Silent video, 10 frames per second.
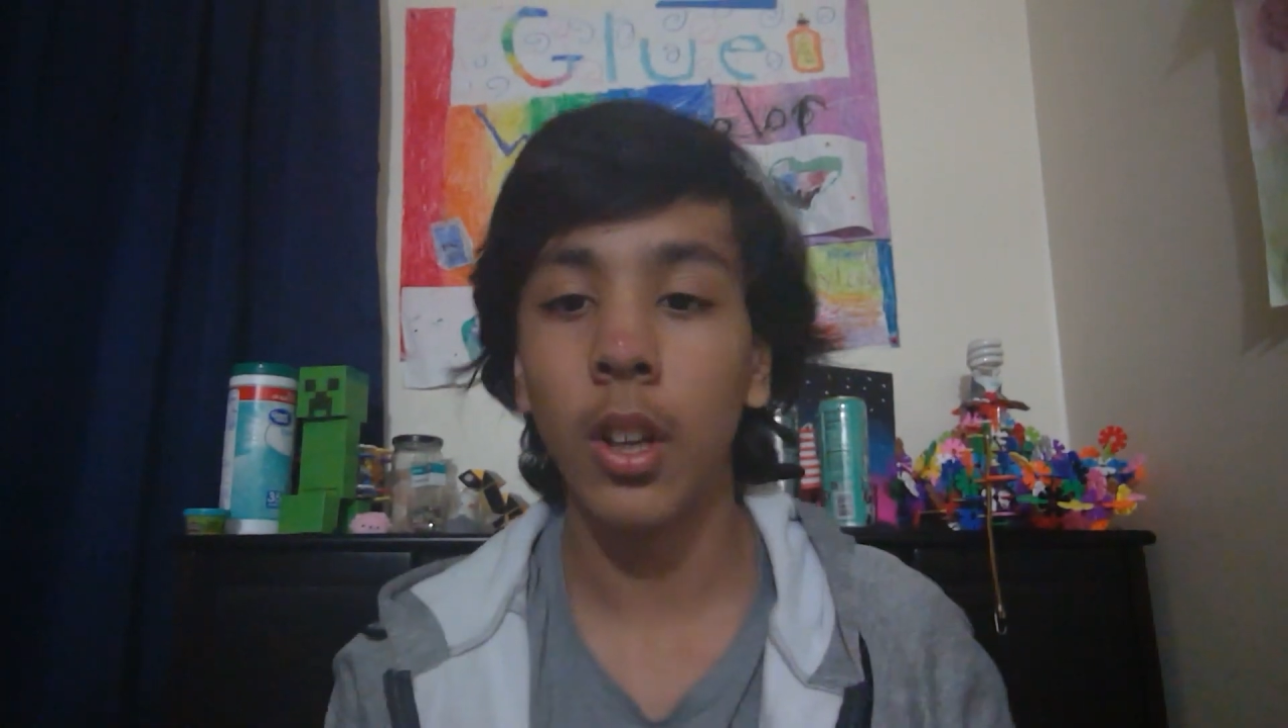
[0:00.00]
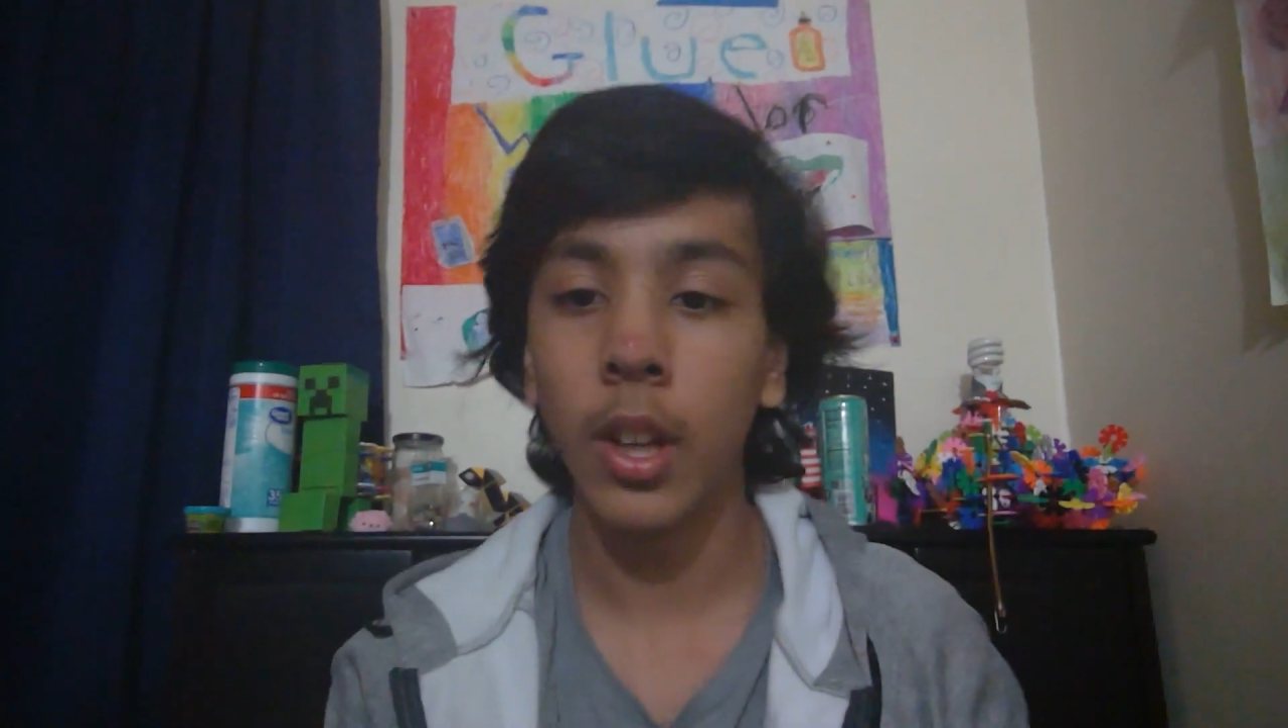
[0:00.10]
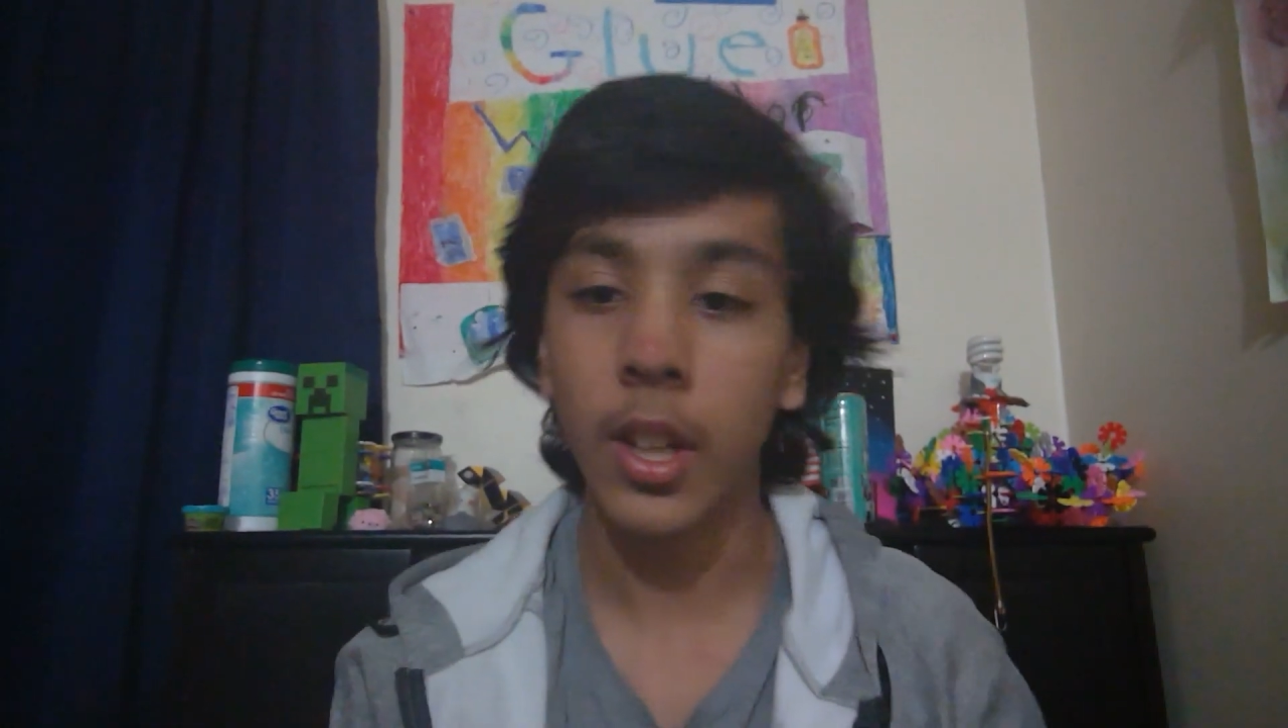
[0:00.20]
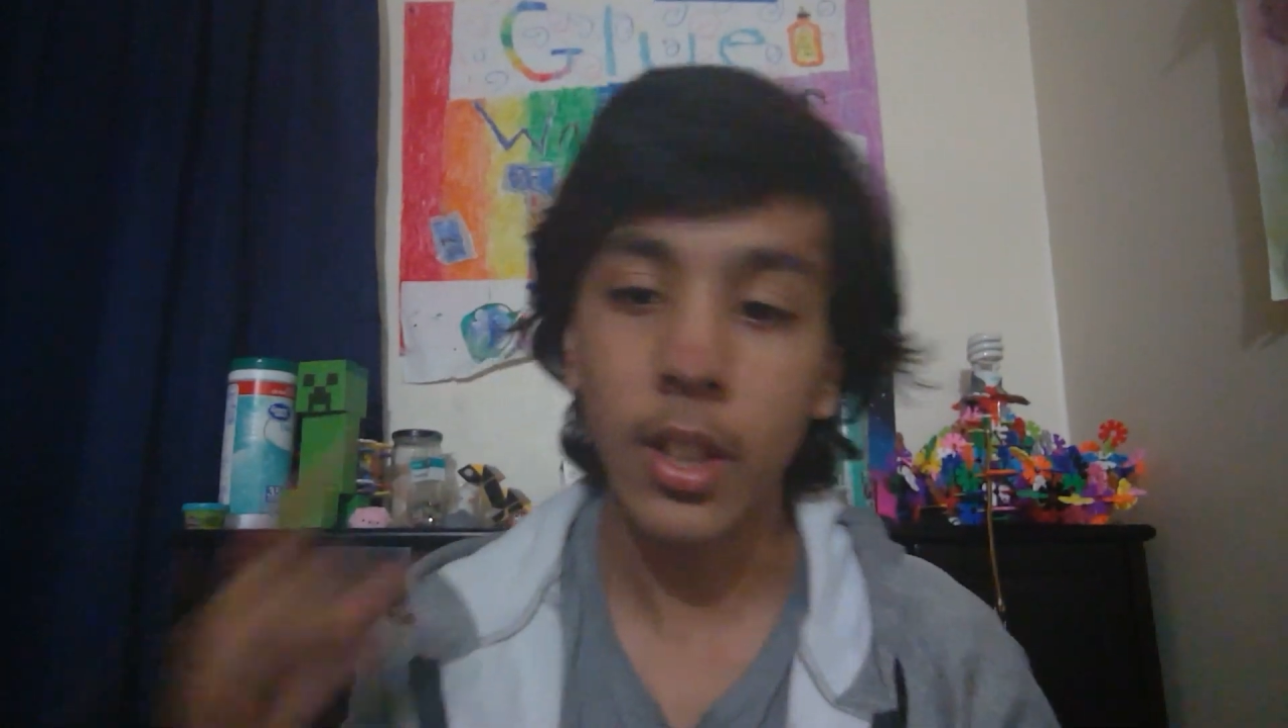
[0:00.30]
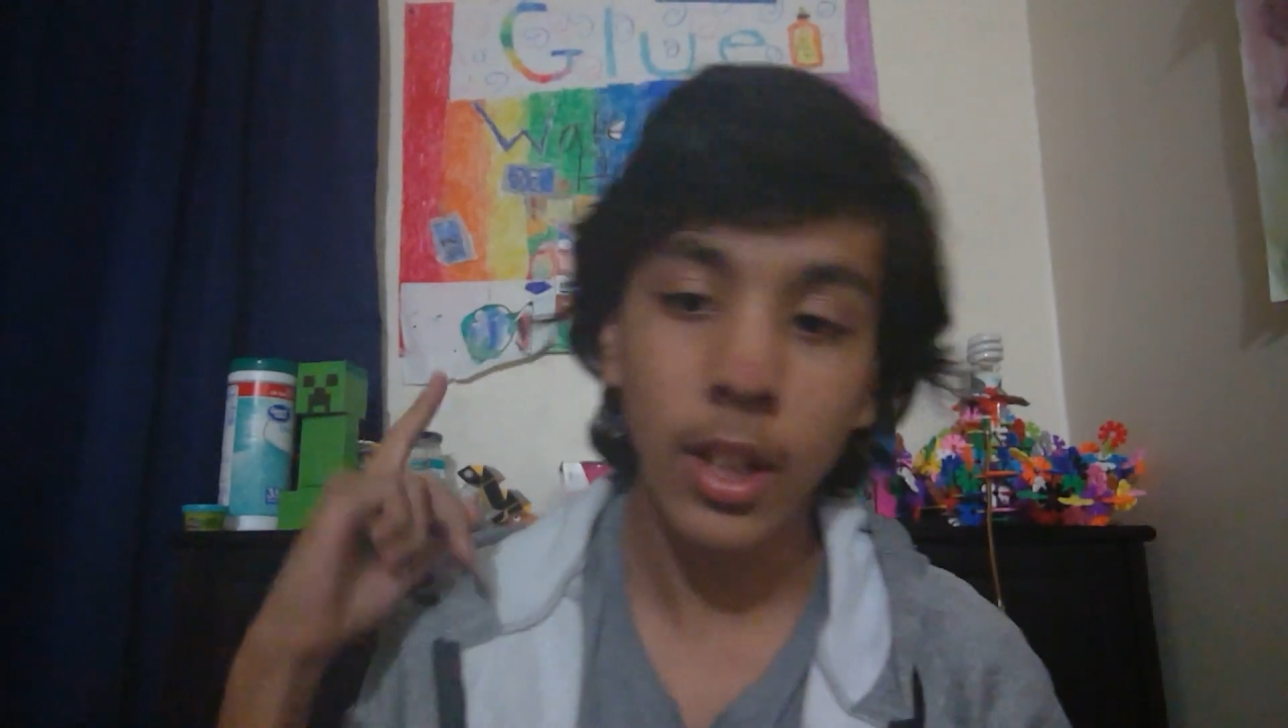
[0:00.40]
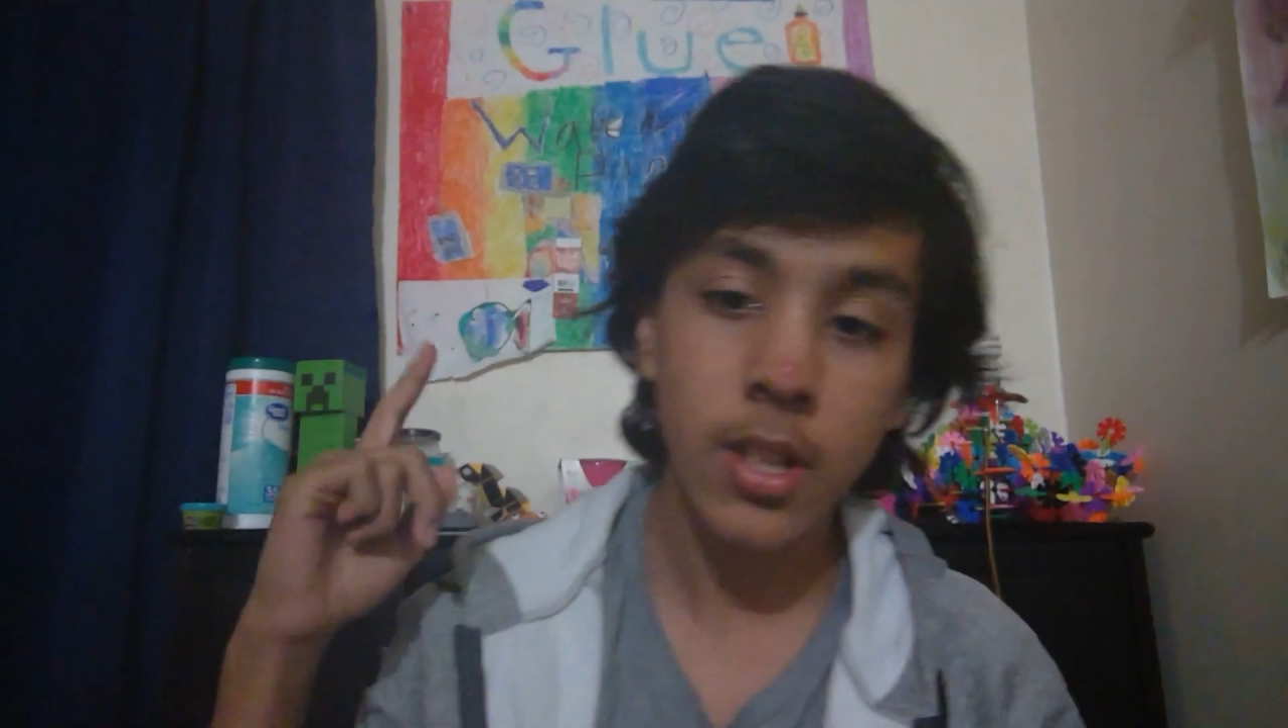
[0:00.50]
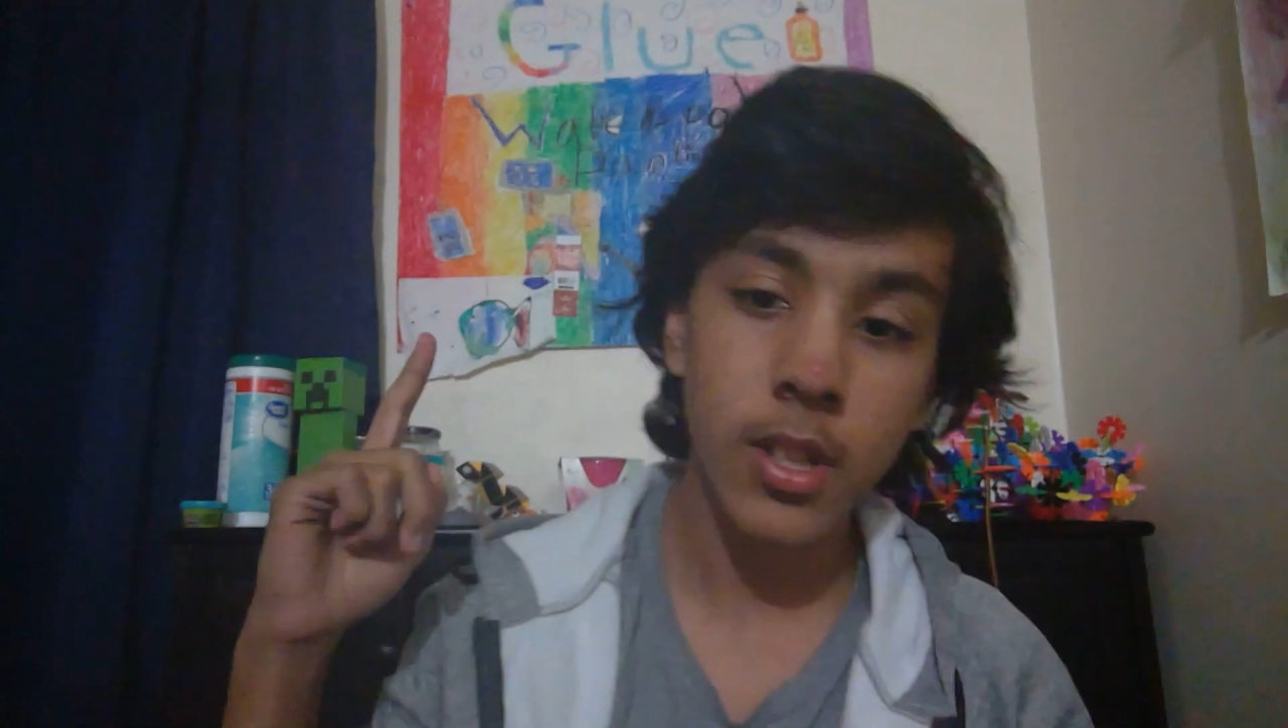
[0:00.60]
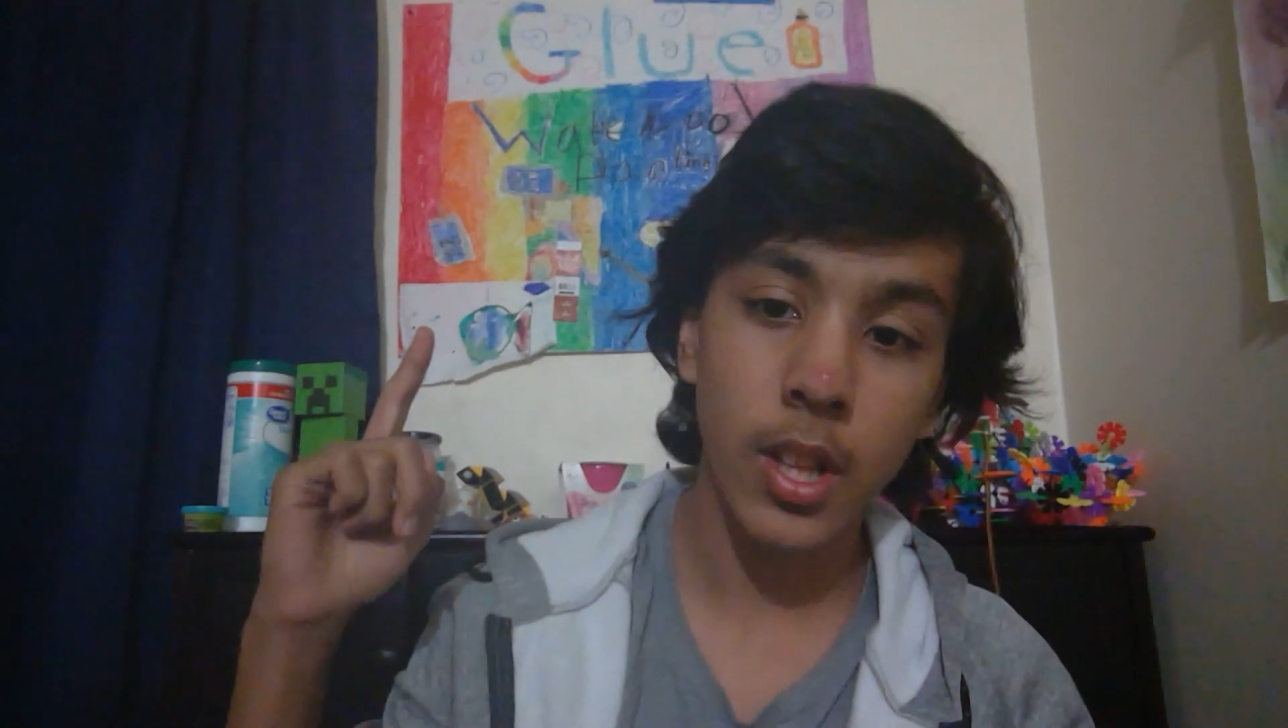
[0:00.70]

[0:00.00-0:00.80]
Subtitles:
and yes,